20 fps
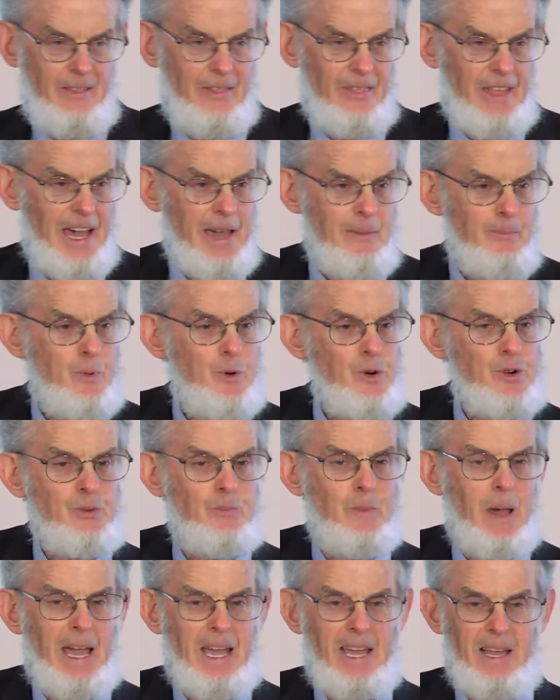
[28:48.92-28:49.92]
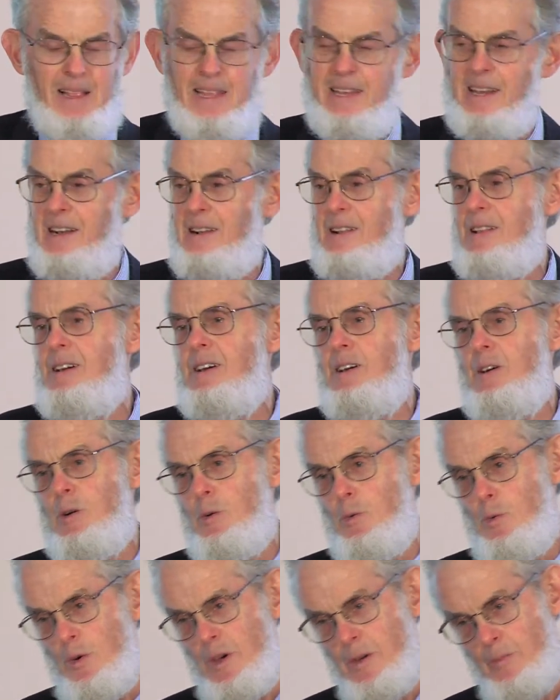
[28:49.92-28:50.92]
They push back a little,
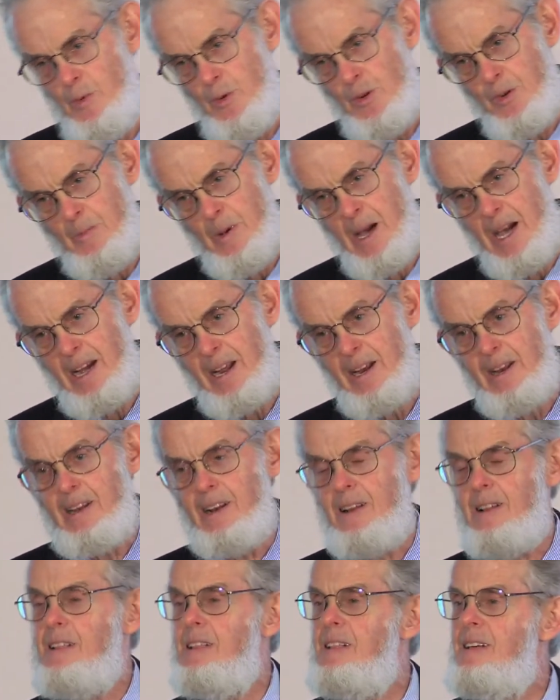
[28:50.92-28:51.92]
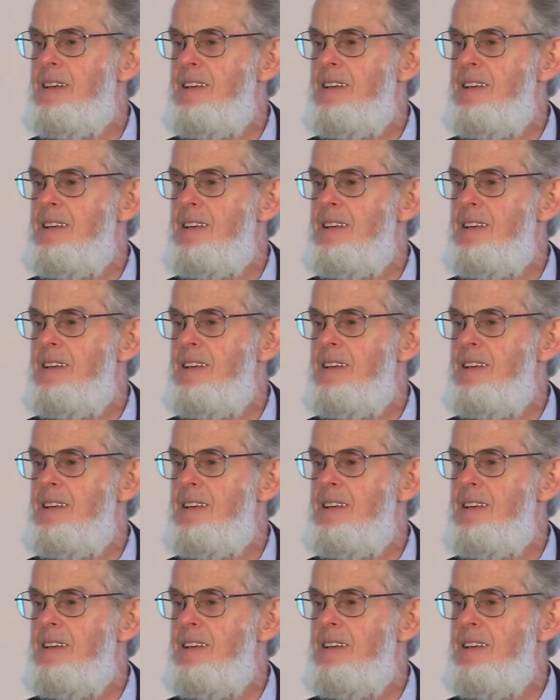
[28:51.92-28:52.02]
we push back a little.